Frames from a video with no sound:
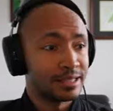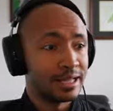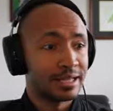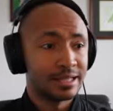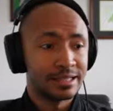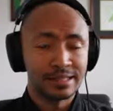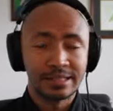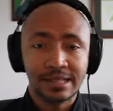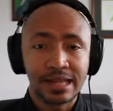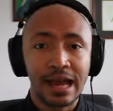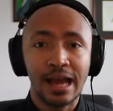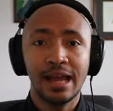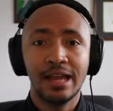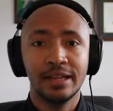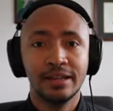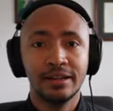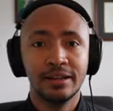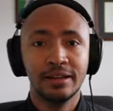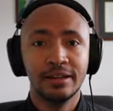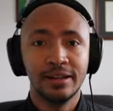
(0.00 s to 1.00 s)
Like, it's
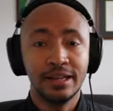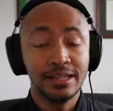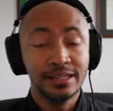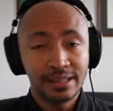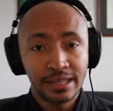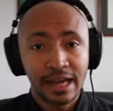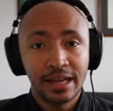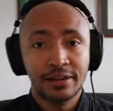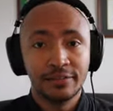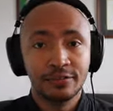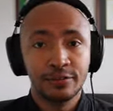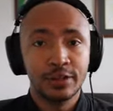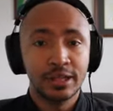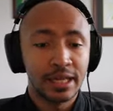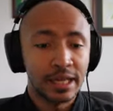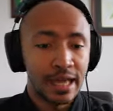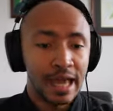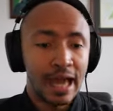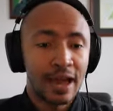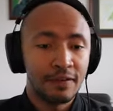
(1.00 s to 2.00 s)
kind of it's kind of
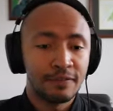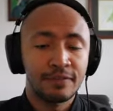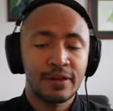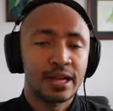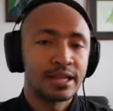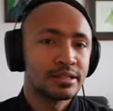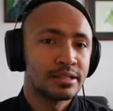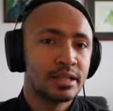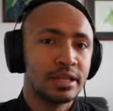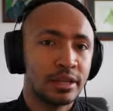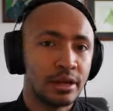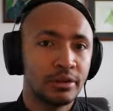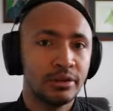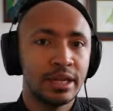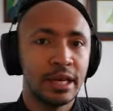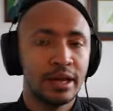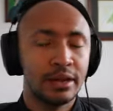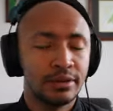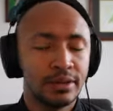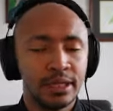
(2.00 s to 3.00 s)
freaky how fast they go
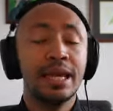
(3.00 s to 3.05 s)
down.